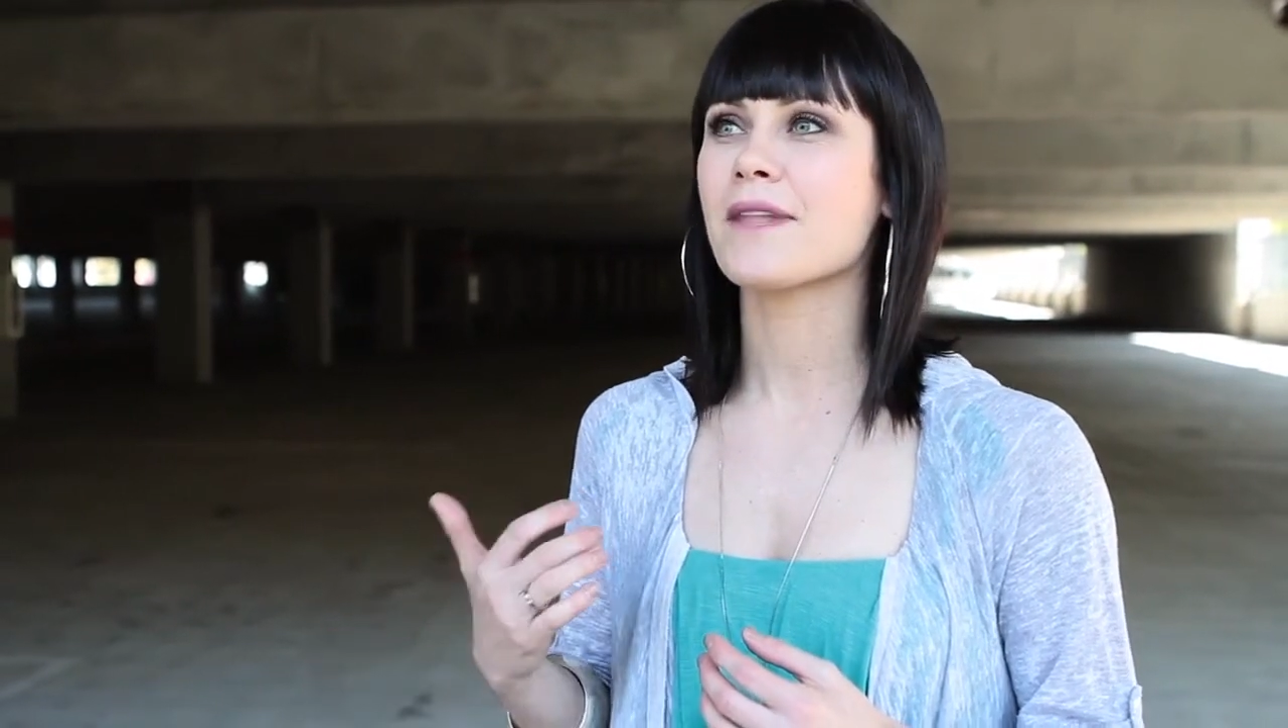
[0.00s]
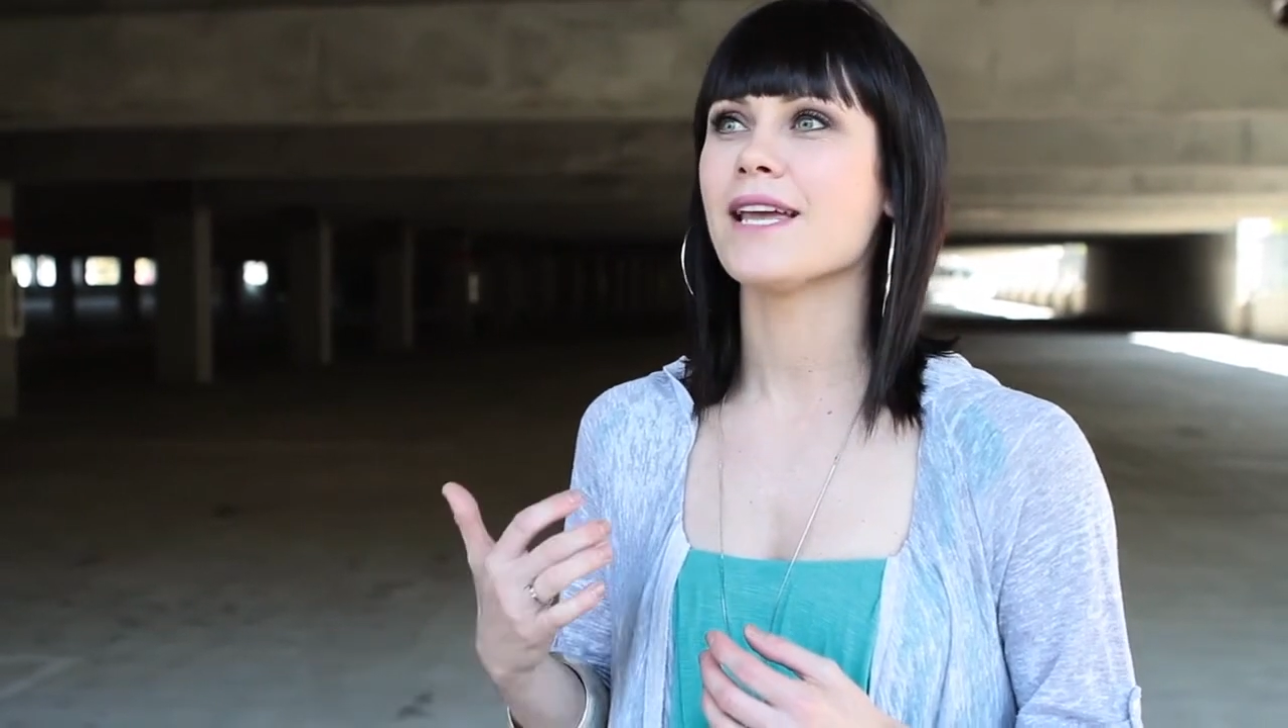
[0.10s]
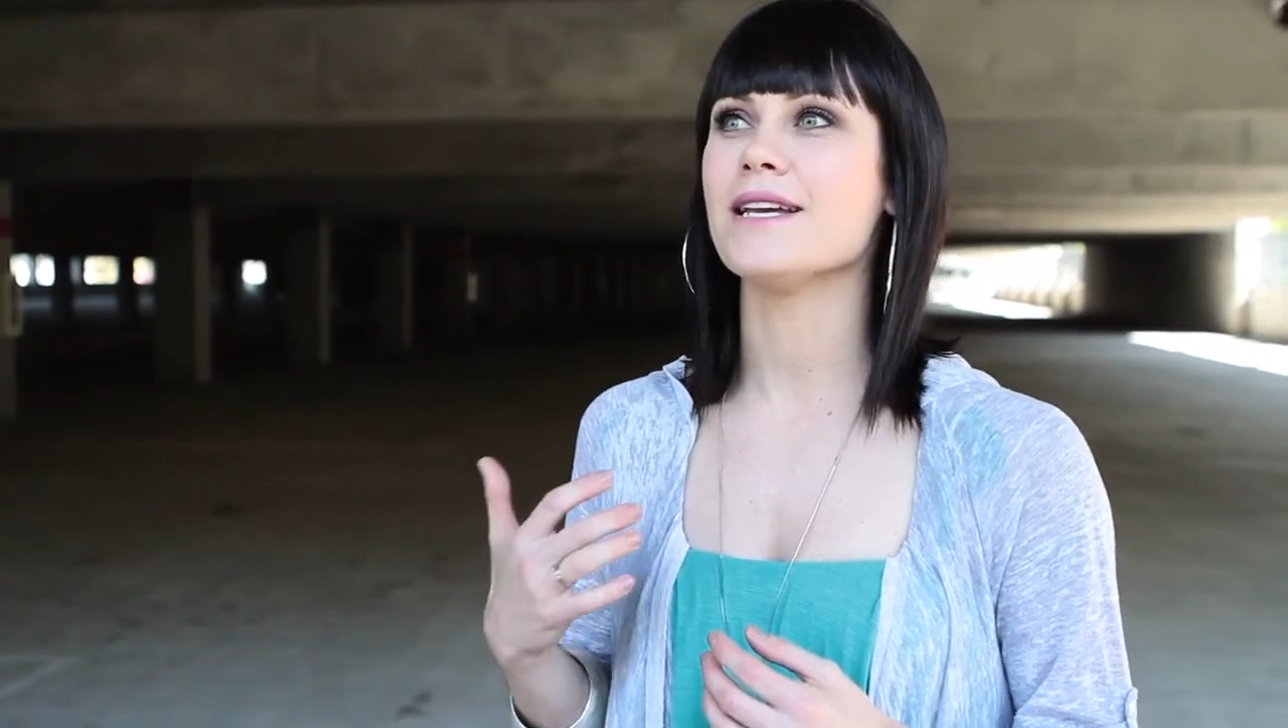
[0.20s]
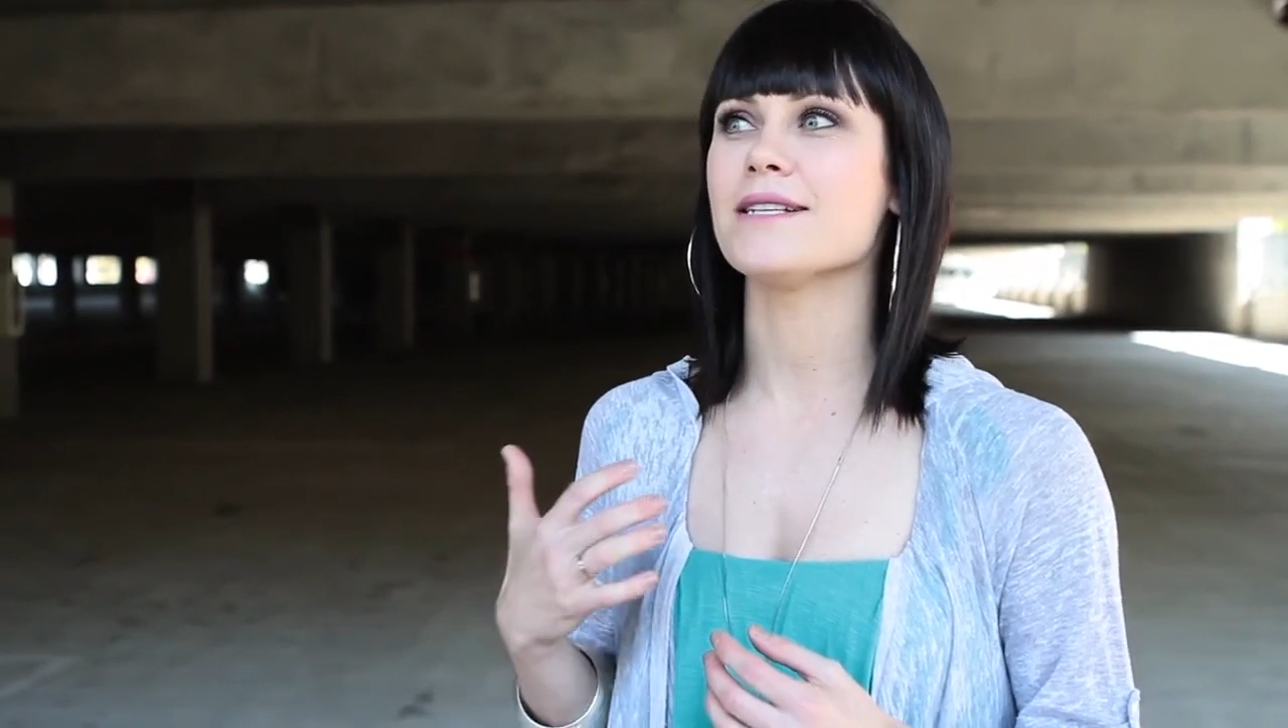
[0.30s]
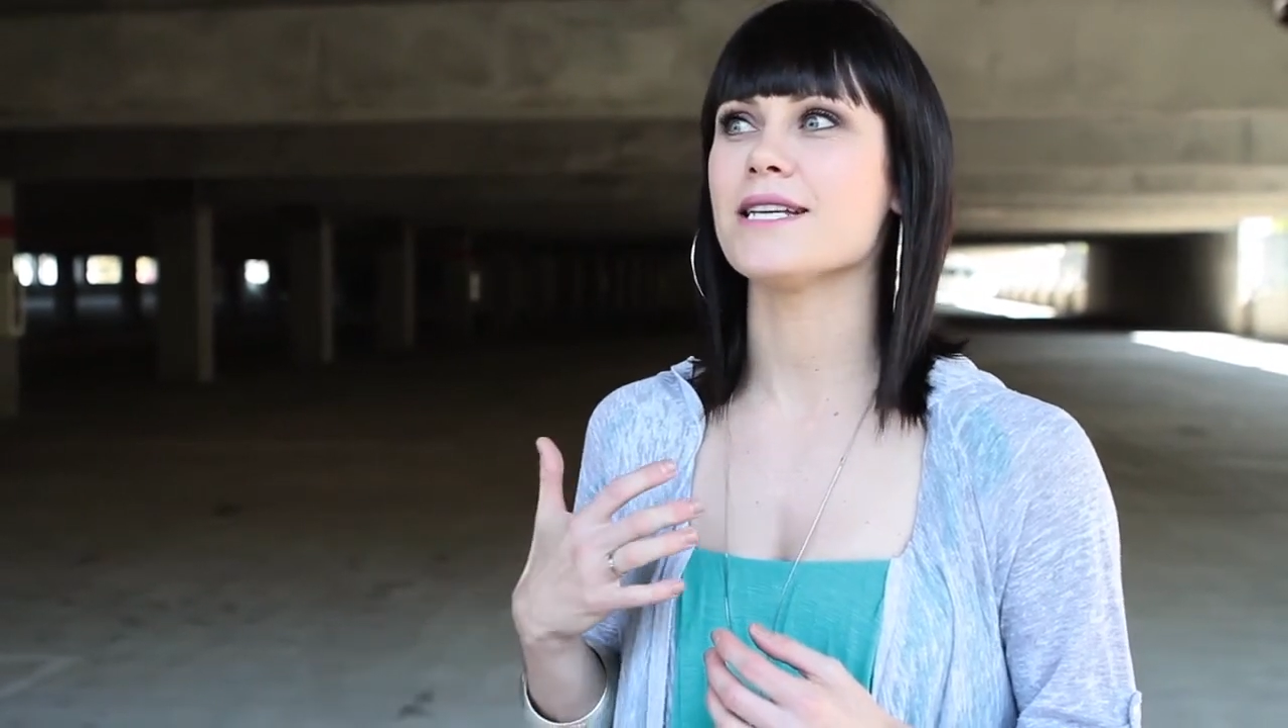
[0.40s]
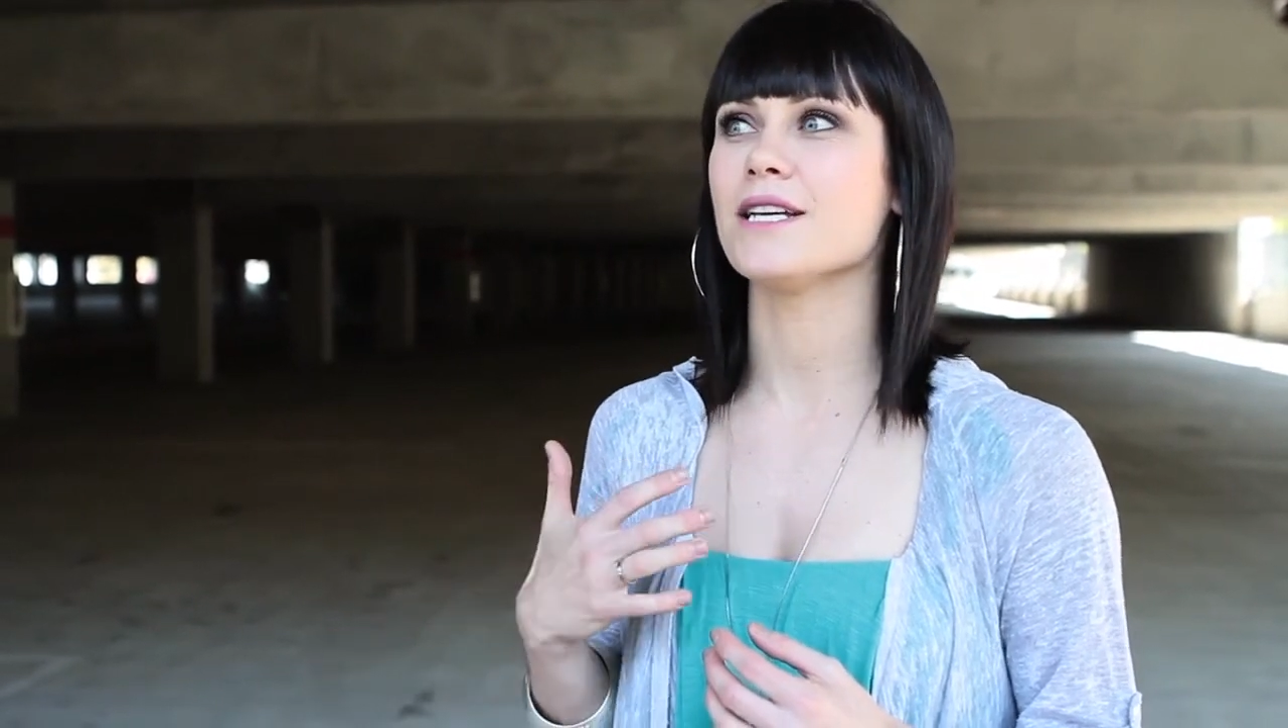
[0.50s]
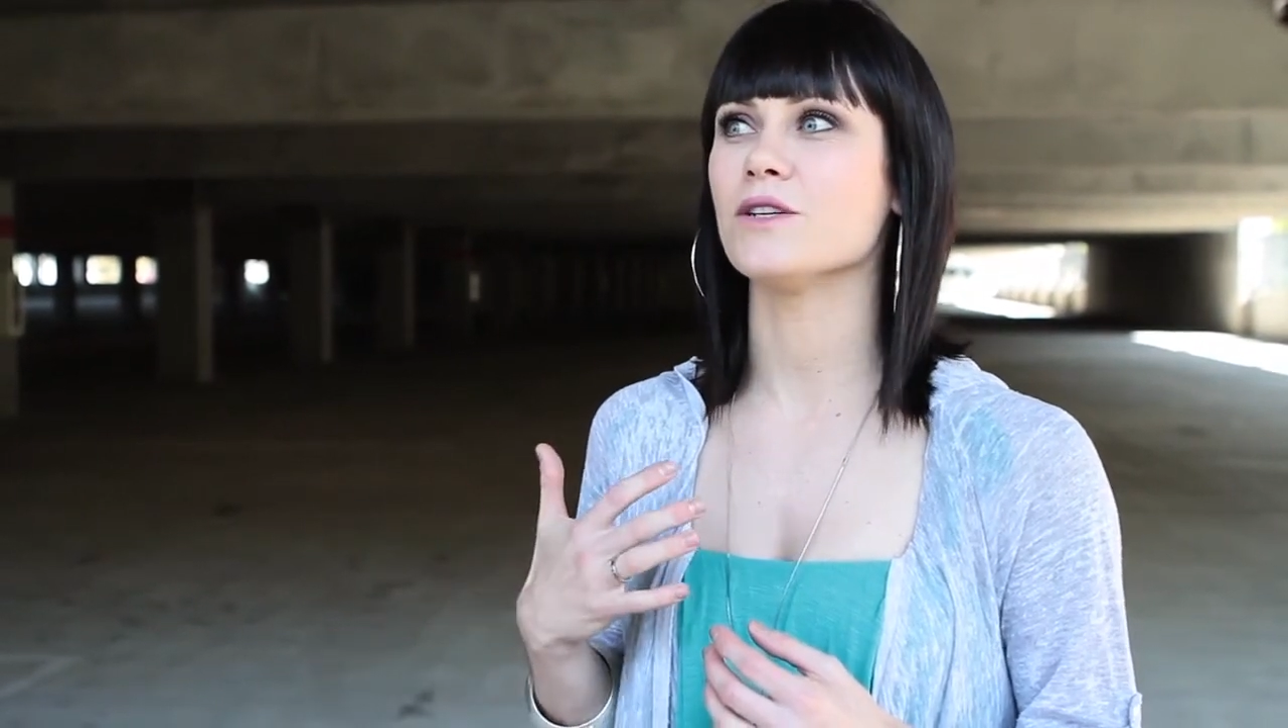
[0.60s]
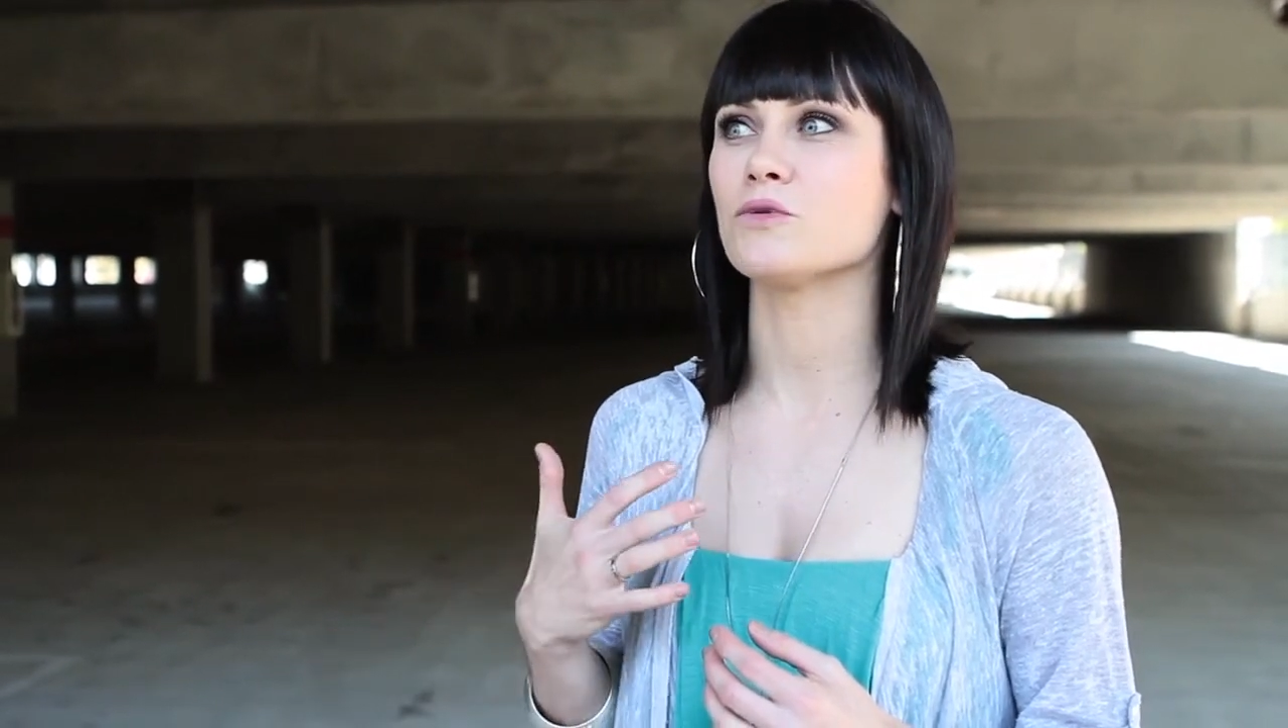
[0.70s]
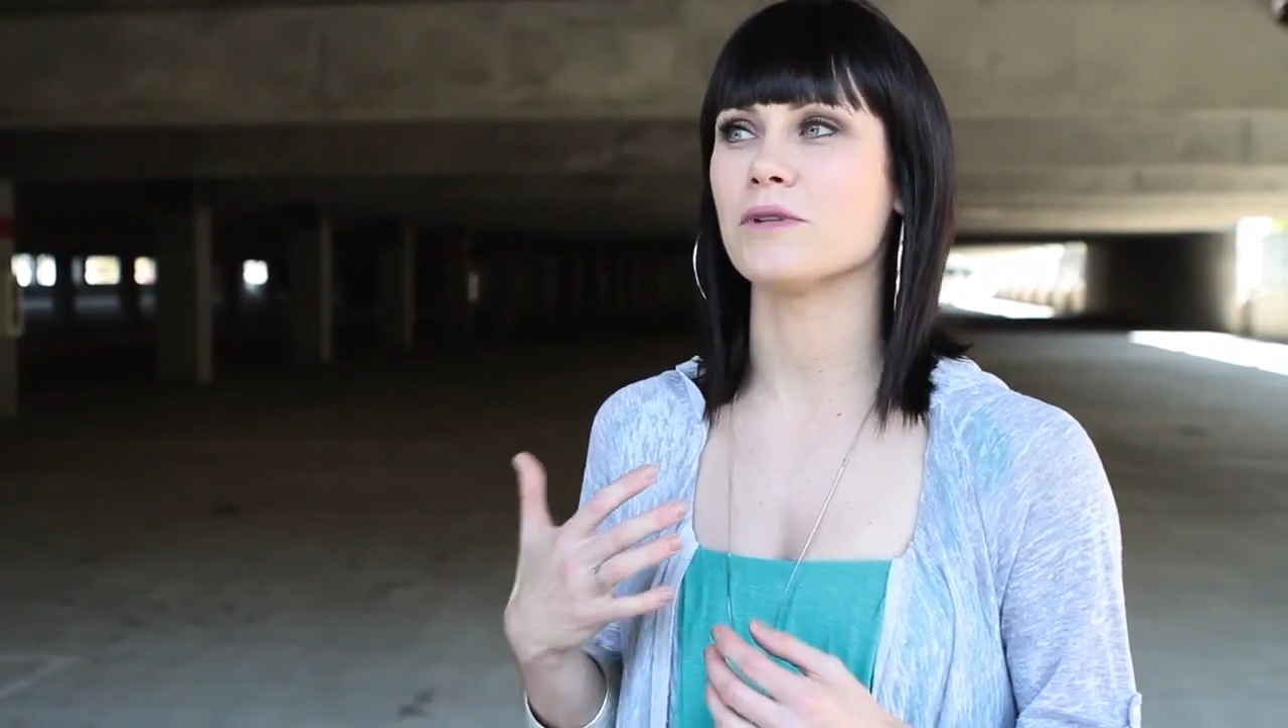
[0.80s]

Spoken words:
He has healed